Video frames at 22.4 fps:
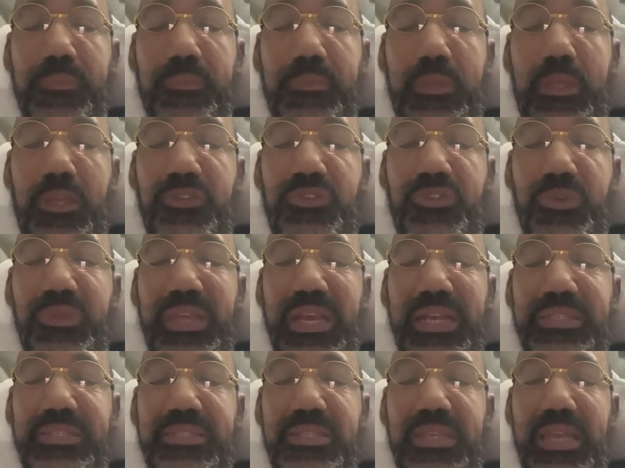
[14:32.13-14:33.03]
So
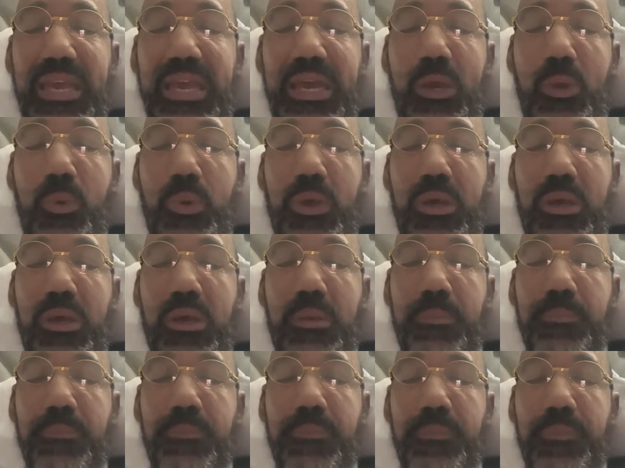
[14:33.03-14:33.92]
that's
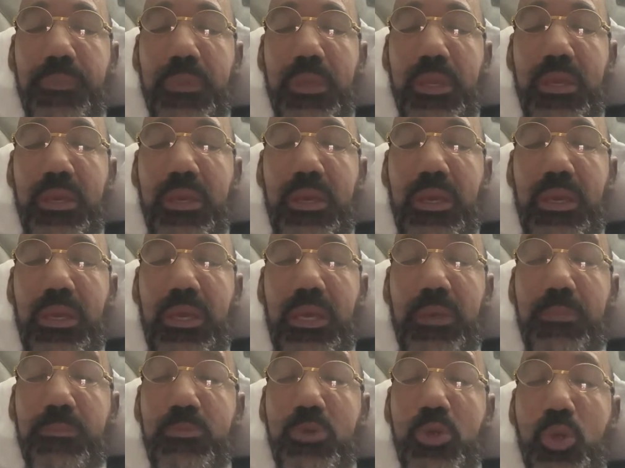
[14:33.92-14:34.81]
how
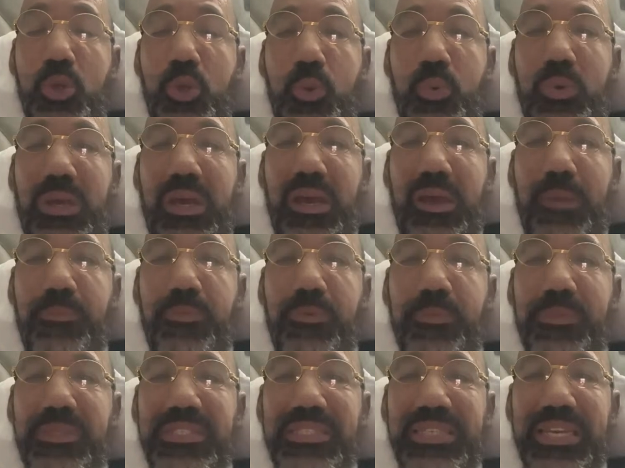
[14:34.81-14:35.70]

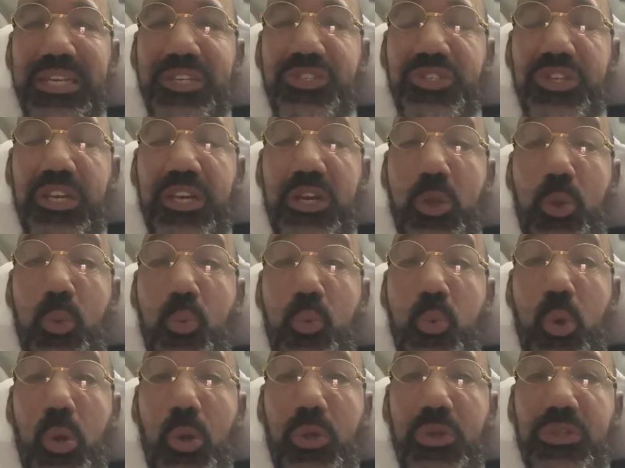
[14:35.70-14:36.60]
immunocompromisation
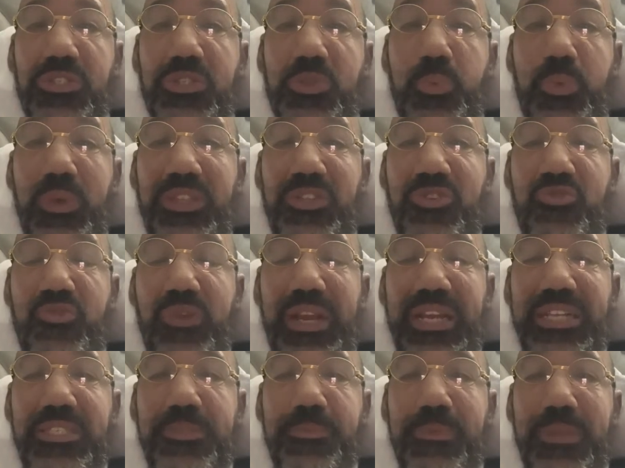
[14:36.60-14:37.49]
works with
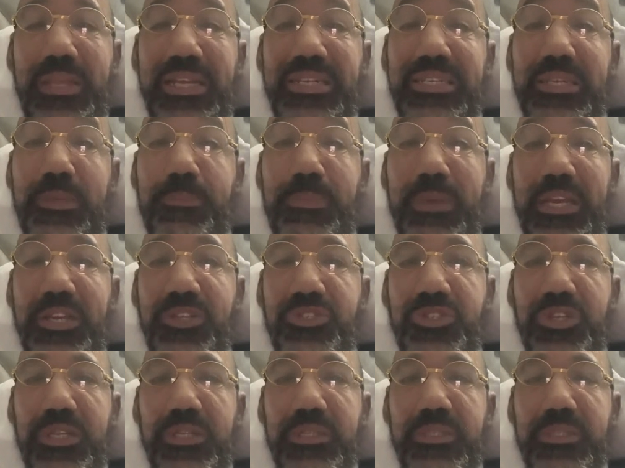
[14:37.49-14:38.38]
transplanted
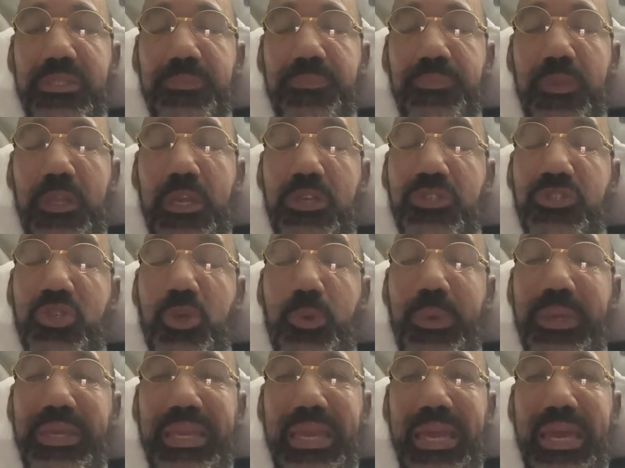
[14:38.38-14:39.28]
patients.
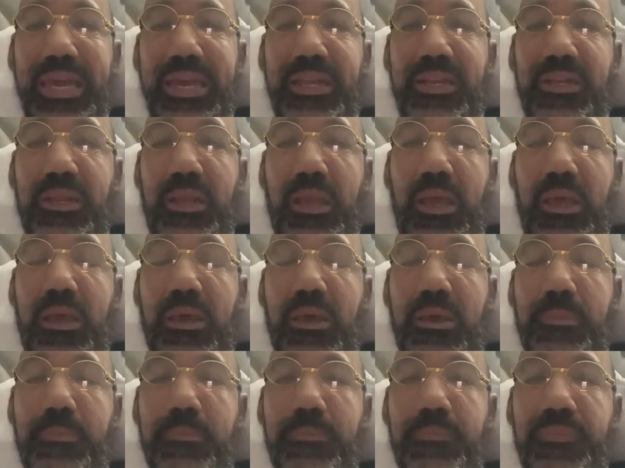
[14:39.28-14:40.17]
So again,
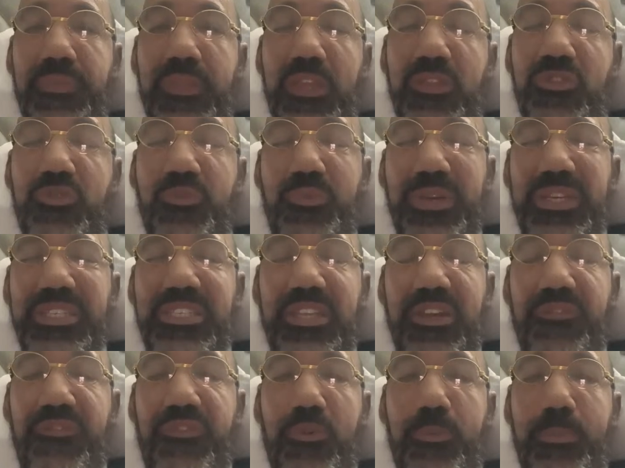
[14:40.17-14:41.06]
the
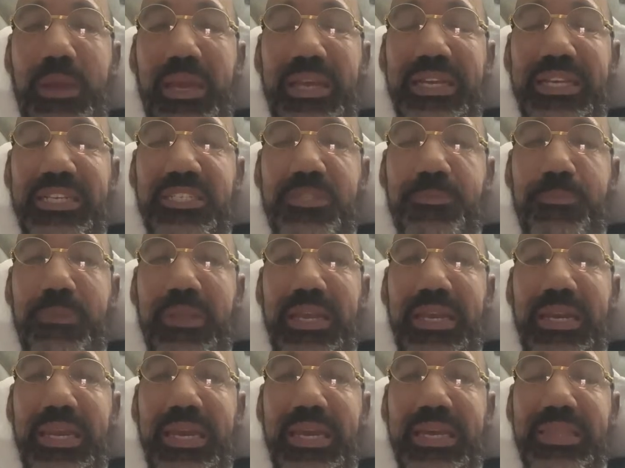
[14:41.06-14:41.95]
reason for my
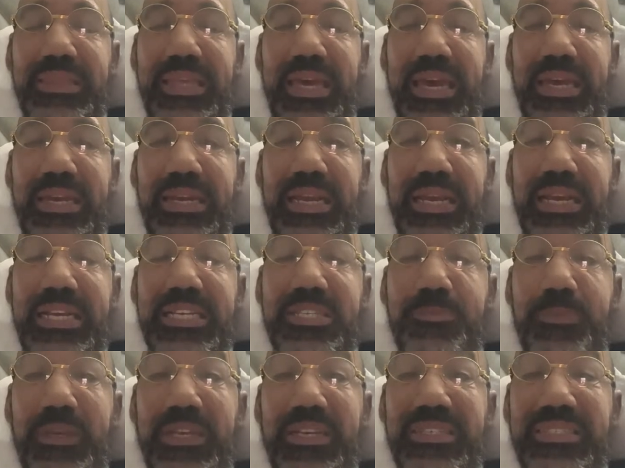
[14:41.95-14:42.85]
explaining that
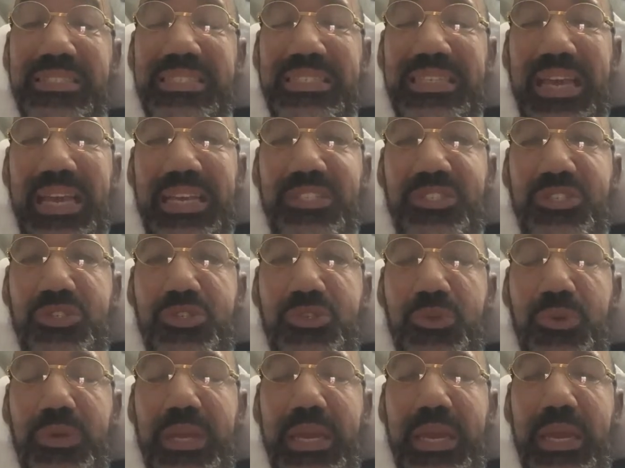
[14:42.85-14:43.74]
is because
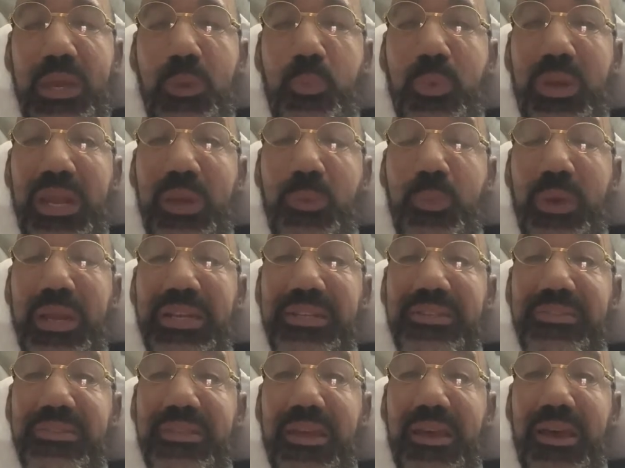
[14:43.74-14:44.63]
yesterday when I went
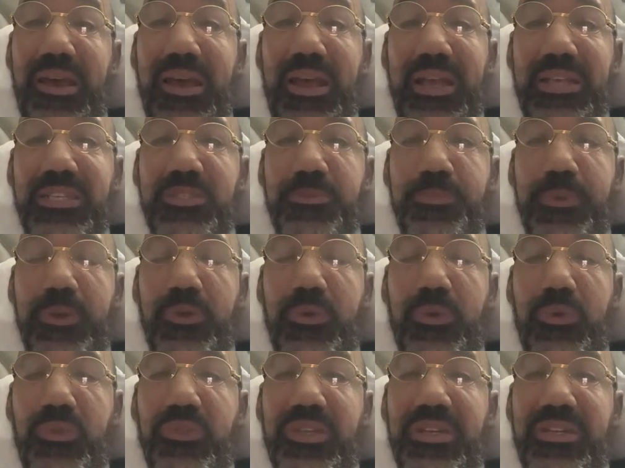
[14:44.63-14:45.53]
into the
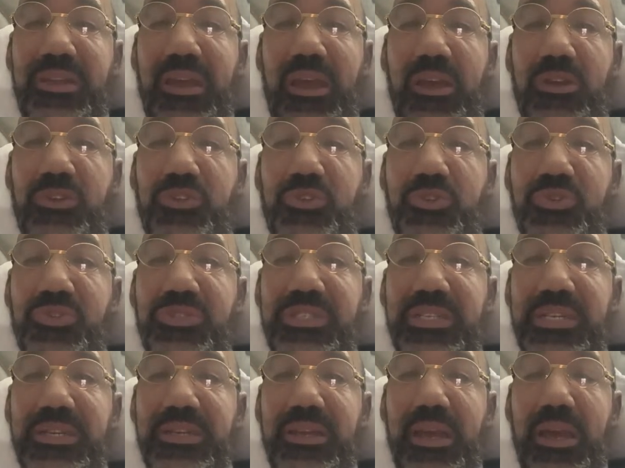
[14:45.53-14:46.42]
hospital, the
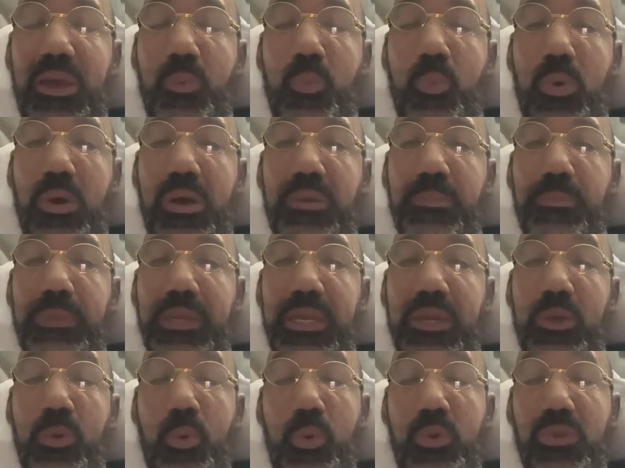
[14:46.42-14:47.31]
doctors did not want me, or